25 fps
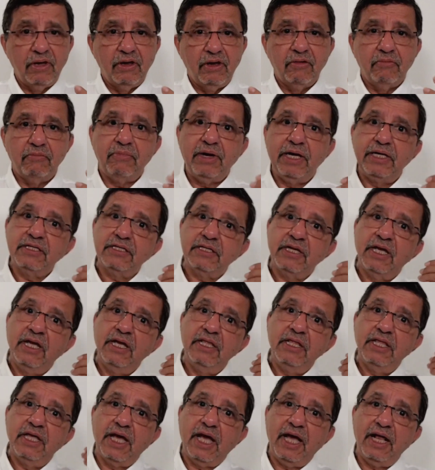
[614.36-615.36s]
by
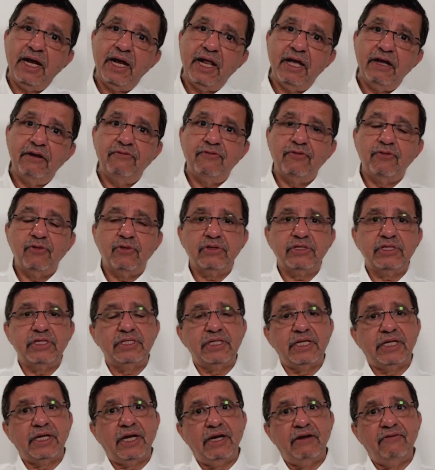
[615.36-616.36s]
saying the Allied forces
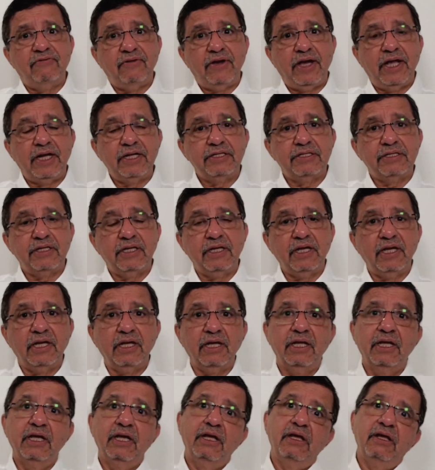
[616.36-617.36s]
are advancing.
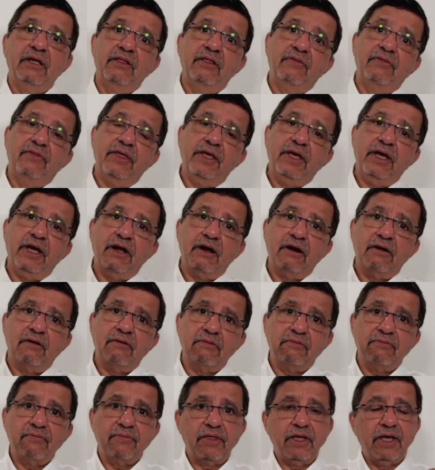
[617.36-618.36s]
They
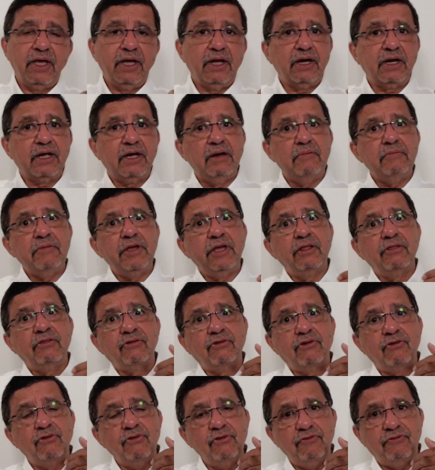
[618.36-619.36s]
are coming
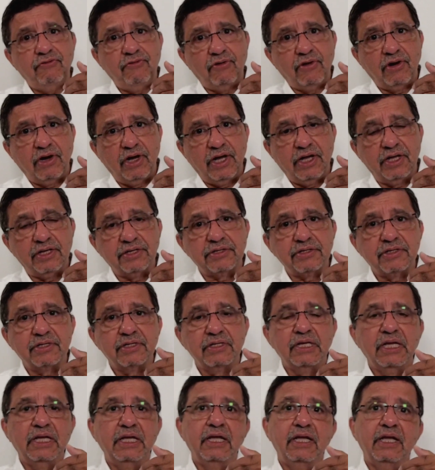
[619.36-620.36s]
through for us.
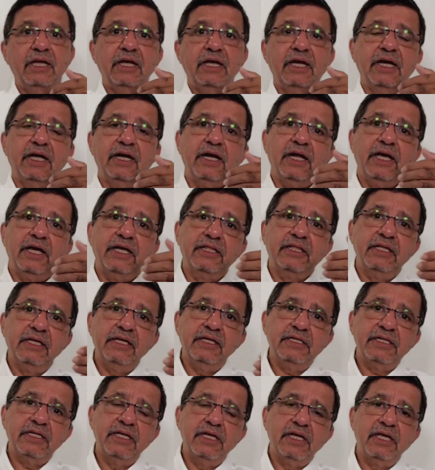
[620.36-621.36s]
And like
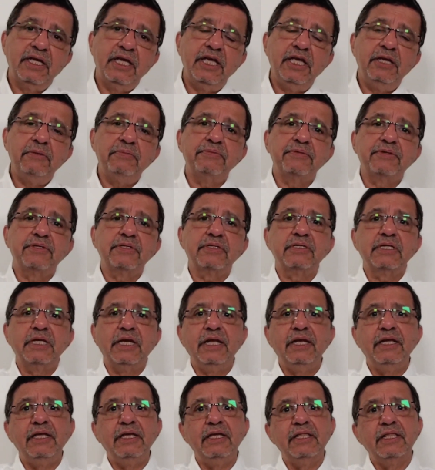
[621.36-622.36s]
this, he keeps
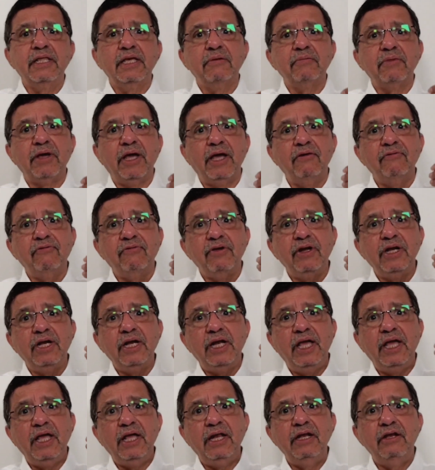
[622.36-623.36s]
telling them
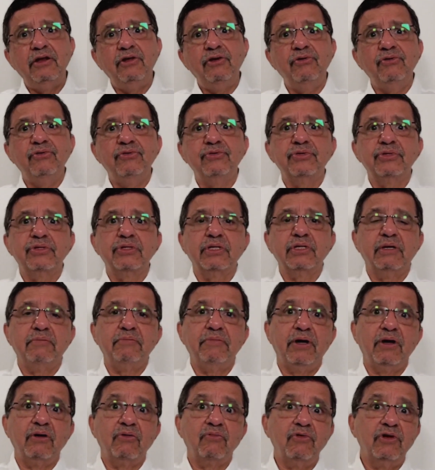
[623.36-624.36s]
everyday news
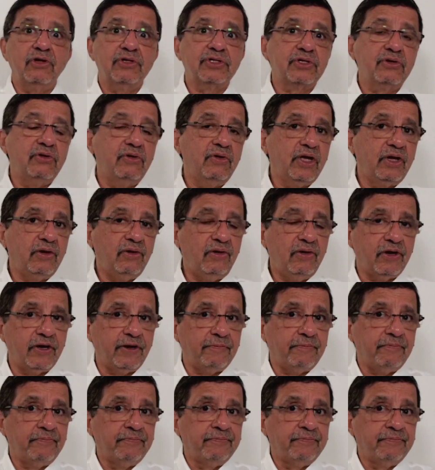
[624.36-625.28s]
about what's going on.